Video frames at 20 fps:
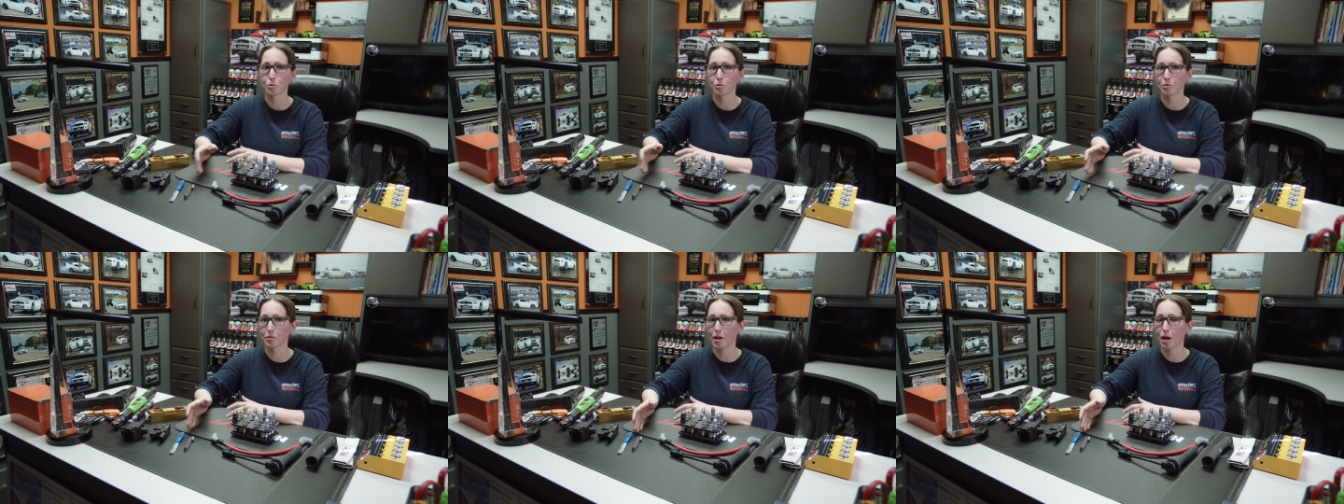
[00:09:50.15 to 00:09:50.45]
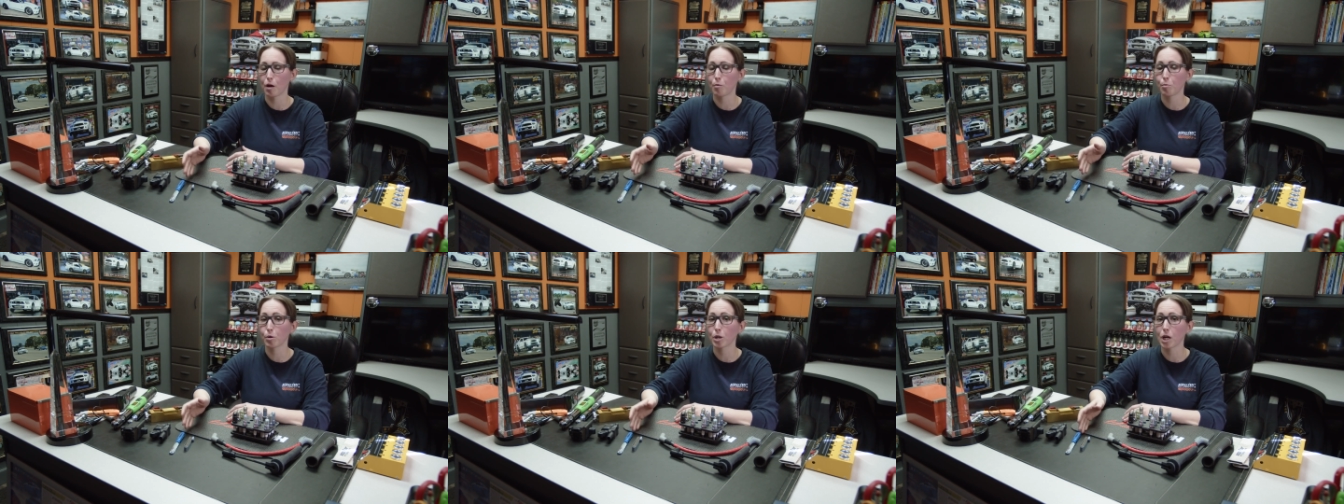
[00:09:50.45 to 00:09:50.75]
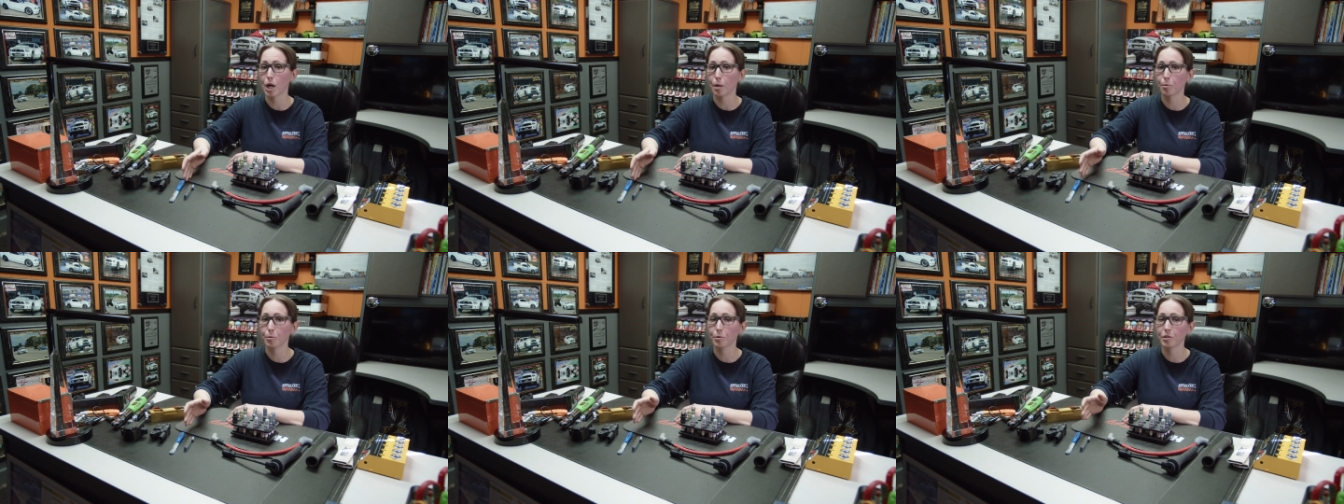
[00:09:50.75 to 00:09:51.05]
were not
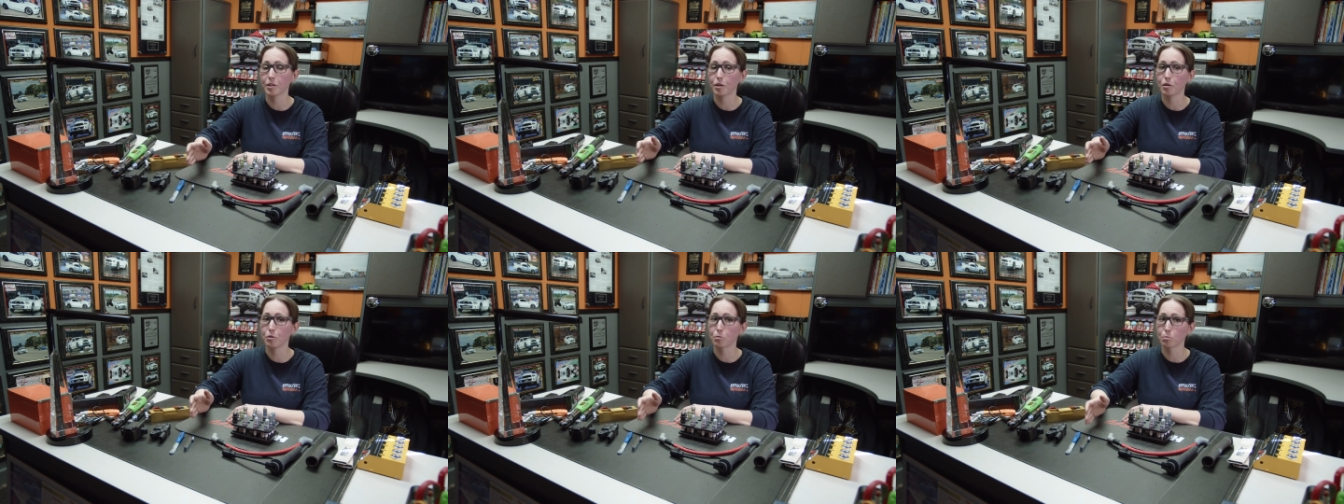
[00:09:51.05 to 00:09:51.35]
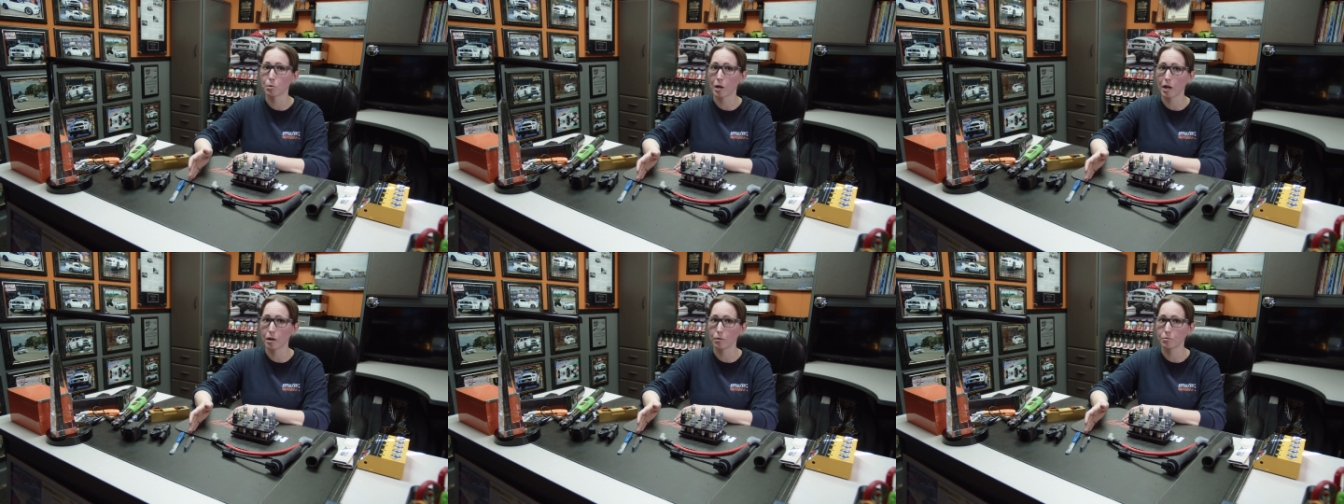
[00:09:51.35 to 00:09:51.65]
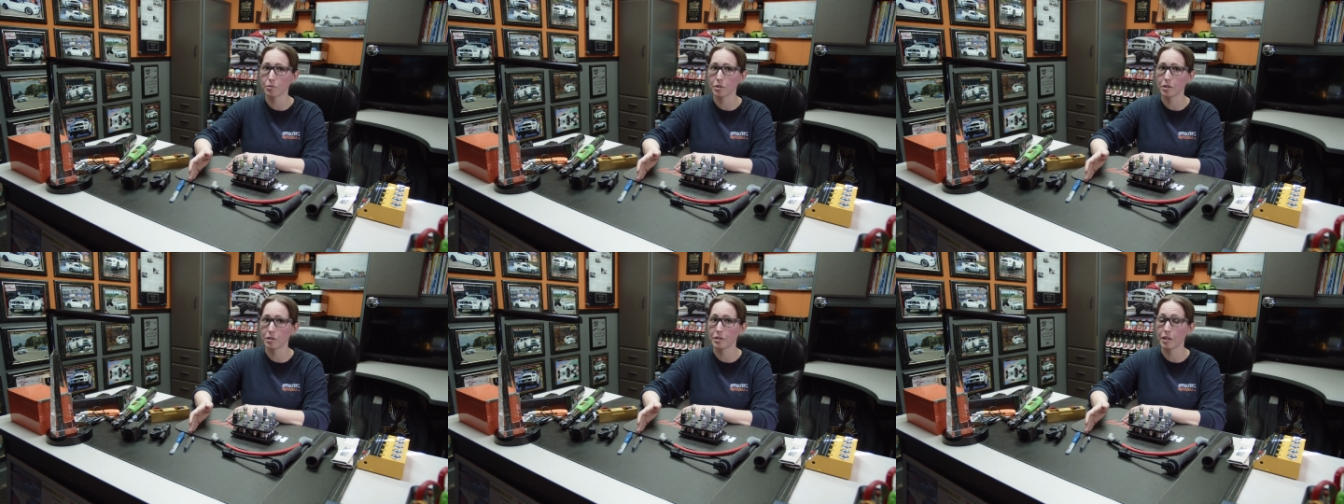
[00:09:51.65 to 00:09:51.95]
properly
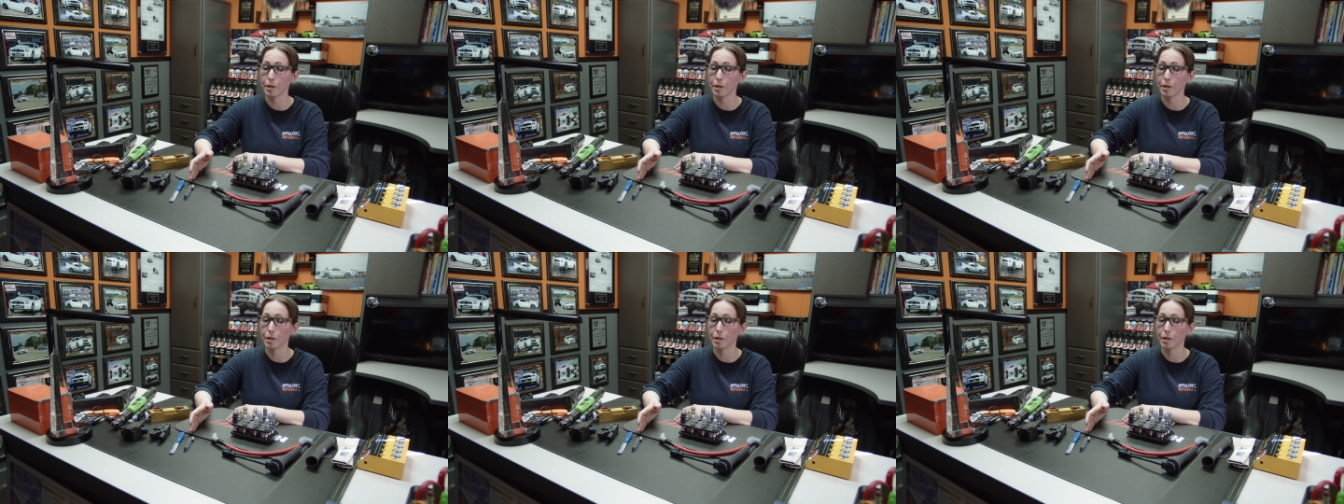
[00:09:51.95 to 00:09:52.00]
grounded.